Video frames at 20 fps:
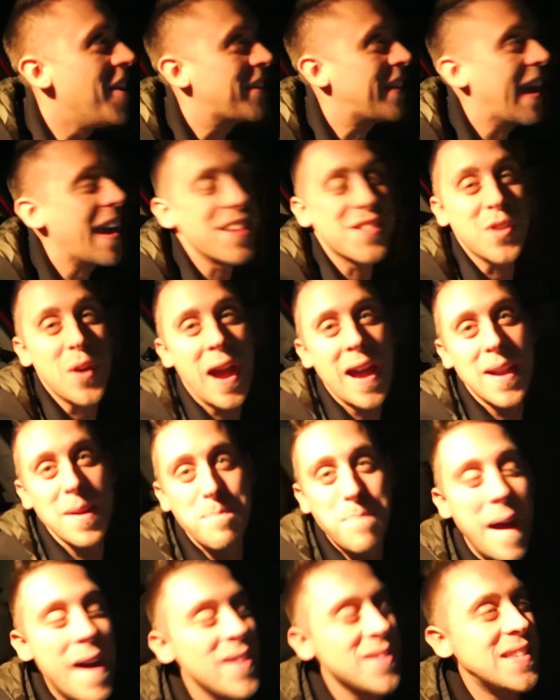Okay, so I had to
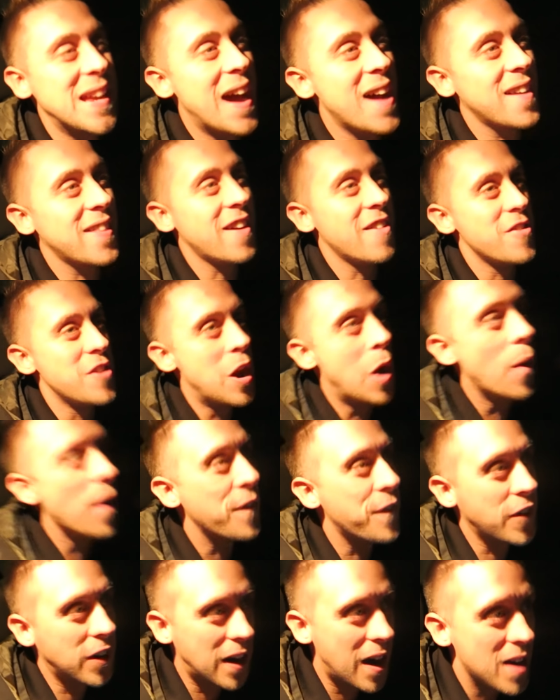bounce out of there.
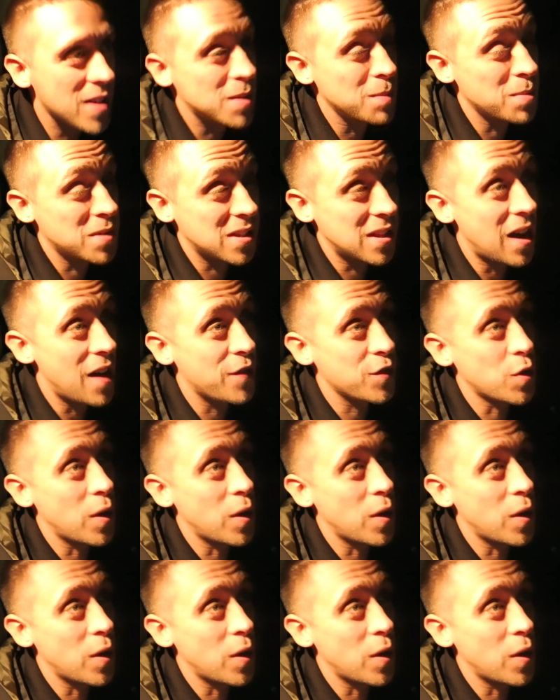Noah forgot some stuff,